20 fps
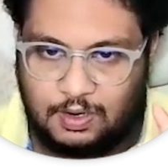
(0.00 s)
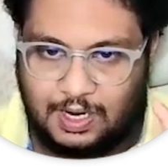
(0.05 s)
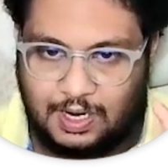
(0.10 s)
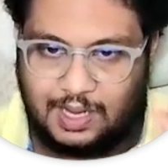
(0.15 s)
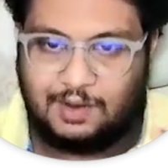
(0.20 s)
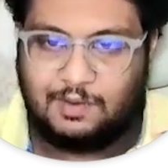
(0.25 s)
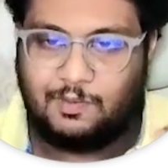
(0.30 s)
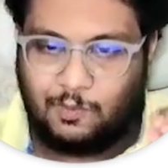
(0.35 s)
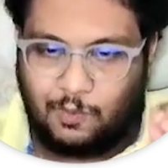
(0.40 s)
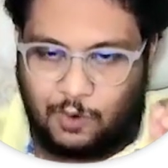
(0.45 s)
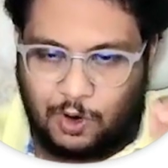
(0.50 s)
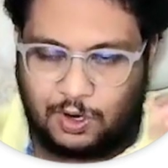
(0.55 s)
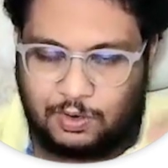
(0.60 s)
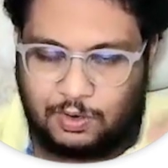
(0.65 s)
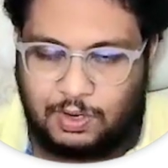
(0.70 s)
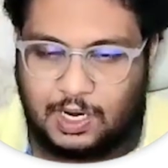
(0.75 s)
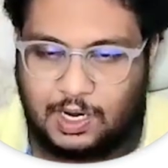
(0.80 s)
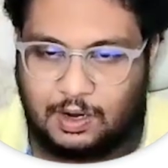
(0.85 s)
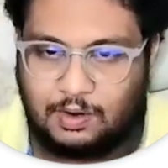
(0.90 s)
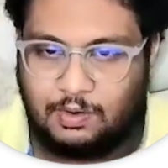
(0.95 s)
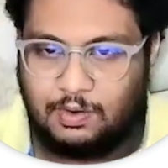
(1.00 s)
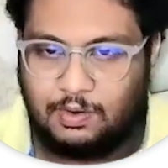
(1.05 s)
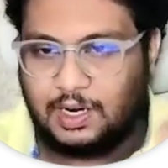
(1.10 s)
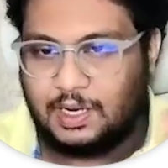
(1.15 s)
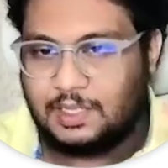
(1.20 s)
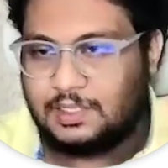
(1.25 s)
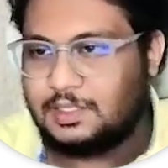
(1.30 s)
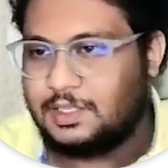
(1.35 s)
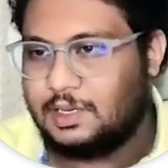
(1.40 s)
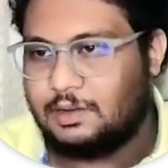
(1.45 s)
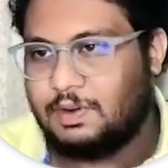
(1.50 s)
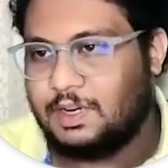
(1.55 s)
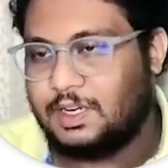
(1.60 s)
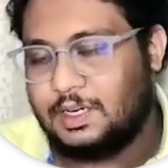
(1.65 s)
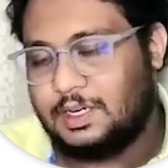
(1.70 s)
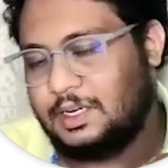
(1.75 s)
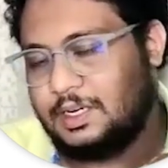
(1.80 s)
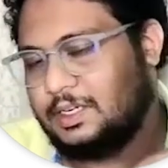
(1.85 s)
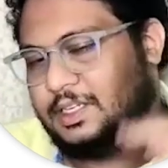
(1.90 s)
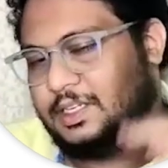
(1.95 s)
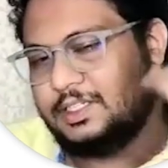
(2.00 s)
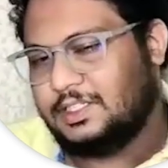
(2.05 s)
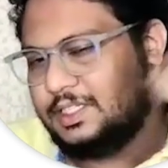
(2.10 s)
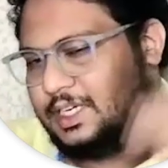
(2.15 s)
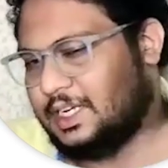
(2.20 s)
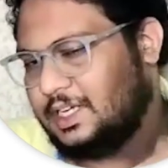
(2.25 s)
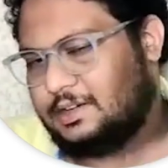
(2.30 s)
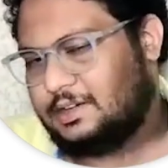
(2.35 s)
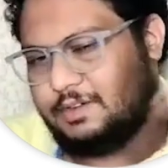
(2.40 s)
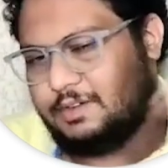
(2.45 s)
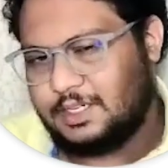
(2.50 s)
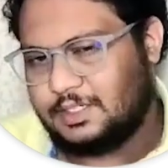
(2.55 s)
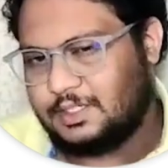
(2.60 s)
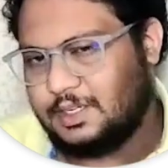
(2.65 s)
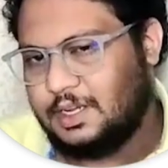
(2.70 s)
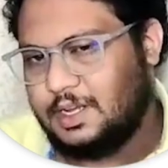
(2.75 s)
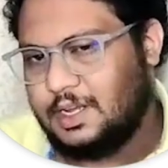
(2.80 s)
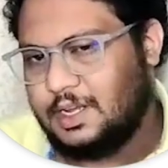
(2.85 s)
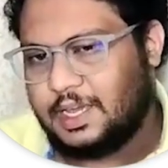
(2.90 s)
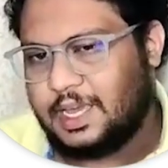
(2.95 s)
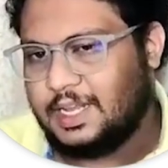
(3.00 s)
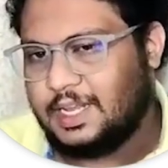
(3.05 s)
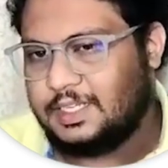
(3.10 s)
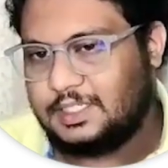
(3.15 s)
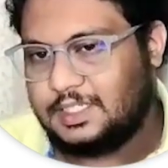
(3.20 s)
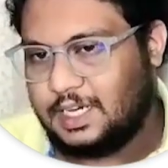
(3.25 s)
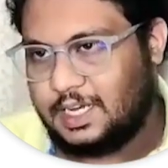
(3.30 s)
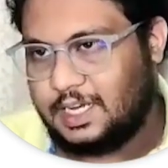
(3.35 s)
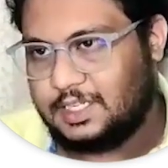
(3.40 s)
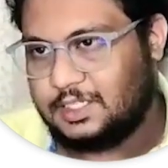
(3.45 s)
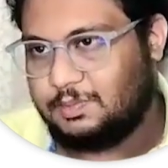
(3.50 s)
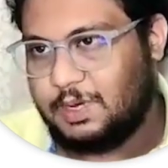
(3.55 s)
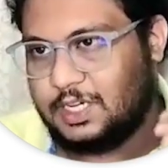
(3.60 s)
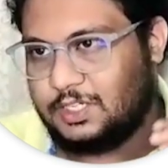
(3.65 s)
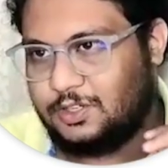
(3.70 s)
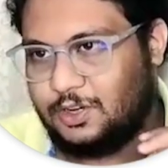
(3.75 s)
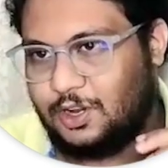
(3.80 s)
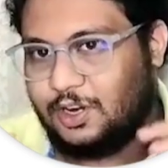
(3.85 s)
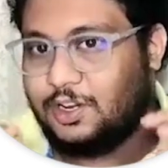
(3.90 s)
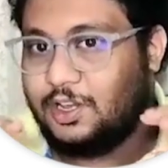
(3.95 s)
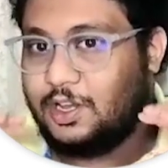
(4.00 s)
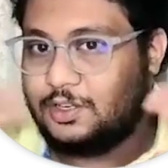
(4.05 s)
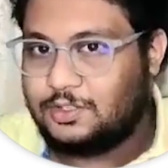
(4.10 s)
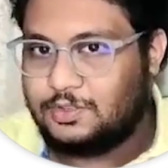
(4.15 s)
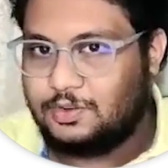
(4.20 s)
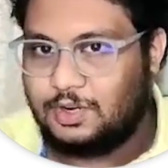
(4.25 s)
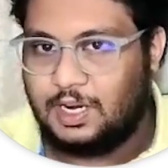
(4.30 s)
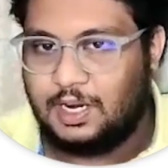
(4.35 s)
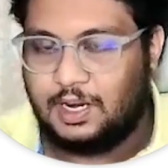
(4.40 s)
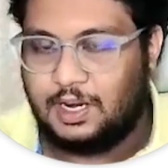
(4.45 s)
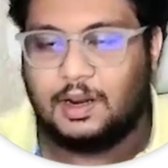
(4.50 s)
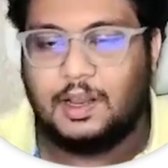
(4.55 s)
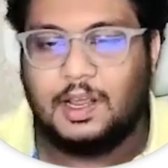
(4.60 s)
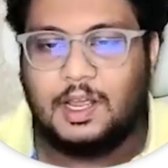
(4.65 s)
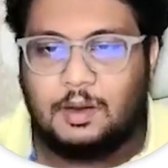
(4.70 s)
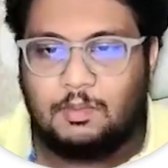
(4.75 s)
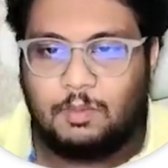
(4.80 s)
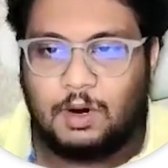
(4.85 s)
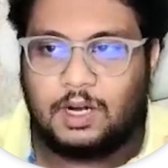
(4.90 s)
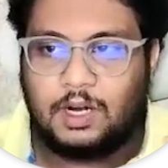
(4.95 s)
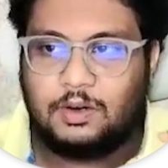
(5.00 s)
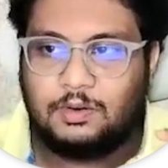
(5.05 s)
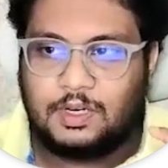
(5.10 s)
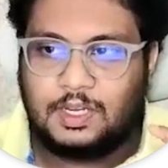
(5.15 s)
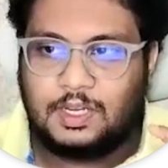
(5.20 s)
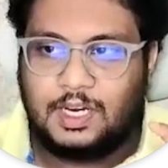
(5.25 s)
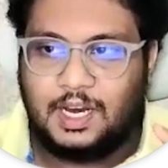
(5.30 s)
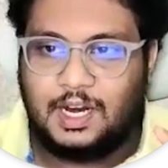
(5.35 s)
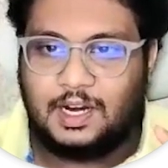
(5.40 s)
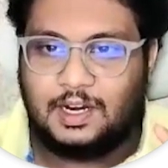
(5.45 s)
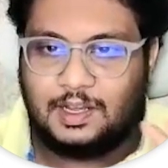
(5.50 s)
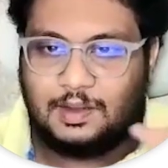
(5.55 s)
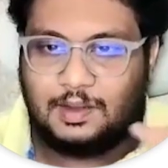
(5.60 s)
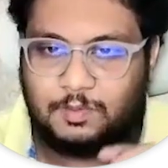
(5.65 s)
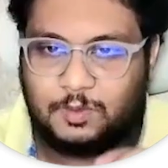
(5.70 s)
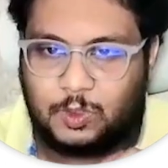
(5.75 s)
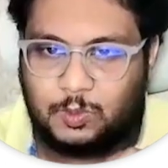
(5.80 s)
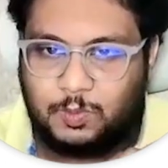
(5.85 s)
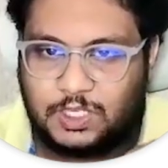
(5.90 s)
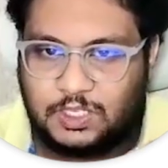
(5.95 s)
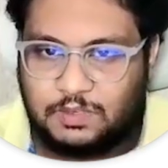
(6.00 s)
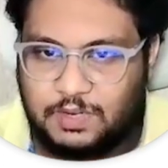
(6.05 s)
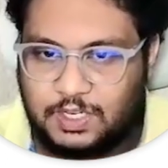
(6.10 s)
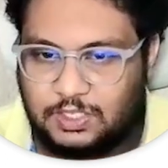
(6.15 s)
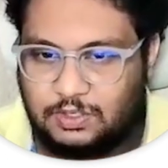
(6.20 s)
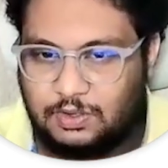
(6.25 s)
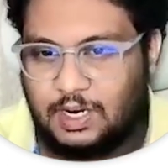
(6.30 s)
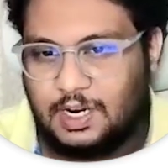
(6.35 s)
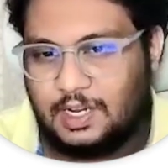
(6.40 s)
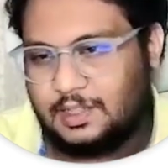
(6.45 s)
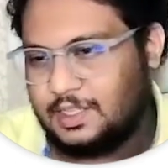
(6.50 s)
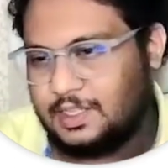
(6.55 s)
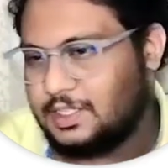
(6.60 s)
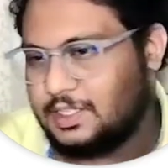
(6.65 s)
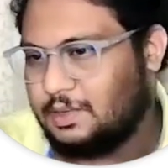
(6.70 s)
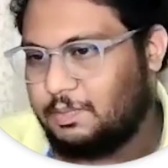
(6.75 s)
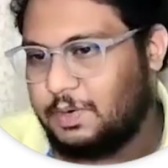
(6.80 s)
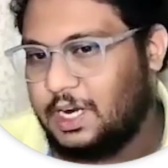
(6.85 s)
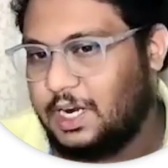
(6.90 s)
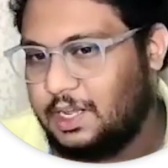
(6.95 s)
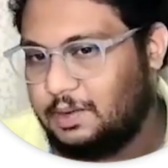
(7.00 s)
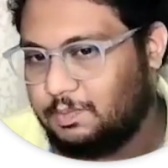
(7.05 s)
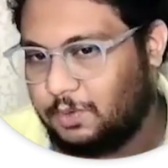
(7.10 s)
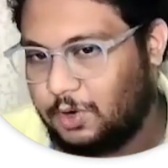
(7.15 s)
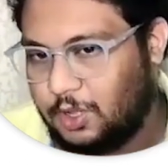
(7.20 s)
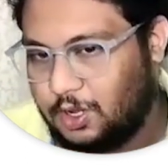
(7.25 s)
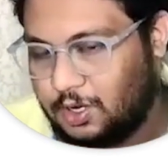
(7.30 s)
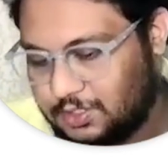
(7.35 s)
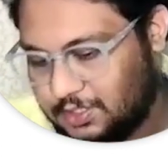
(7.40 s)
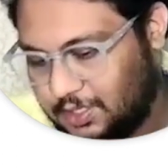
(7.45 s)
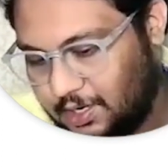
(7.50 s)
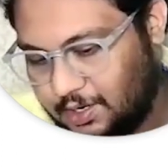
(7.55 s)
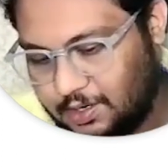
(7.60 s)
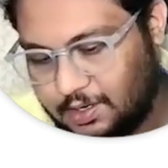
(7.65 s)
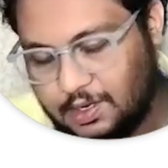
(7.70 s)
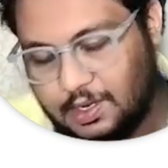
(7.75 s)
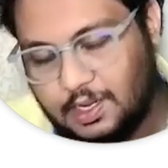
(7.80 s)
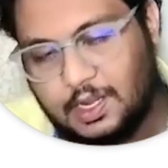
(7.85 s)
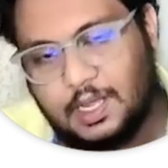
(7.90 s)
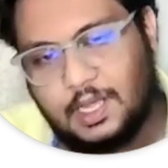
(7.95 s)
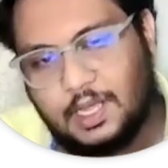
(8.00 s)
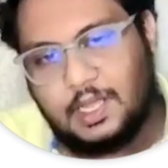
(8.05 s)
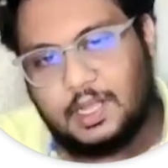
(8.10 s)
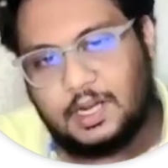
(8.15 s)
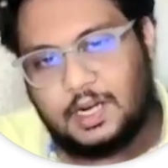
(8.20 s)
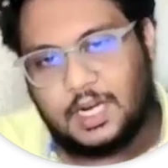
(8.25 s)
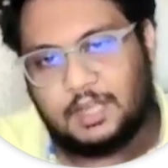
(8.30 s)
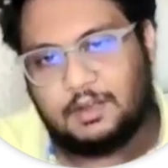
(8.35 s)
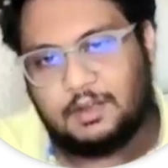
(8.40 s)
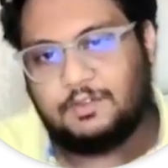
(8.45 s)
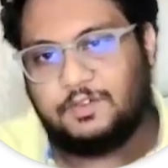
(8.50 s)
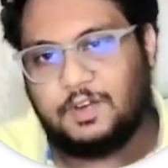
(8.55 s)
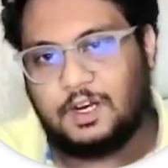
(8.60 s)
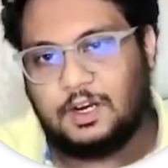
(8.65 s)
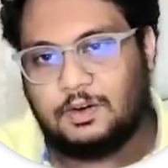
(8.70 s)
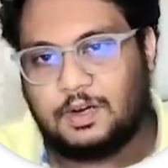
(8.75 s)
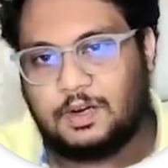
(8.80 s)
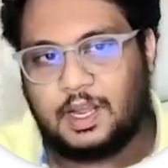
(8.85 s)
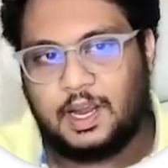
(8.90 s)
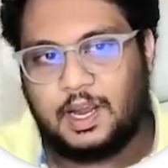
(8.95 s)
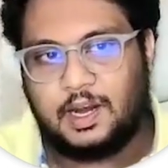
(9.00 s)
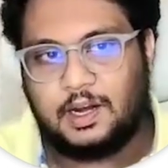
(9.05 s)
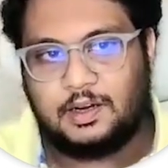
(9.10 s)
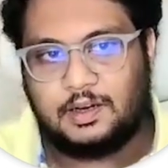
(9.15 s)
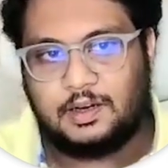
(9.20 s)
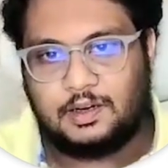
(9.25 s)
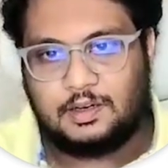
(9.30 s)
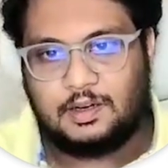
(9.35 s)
like what to include in a sequence. This sequence can change based on your storyline, but to create a specific storyline, these are the building blocks, right? Now if you look at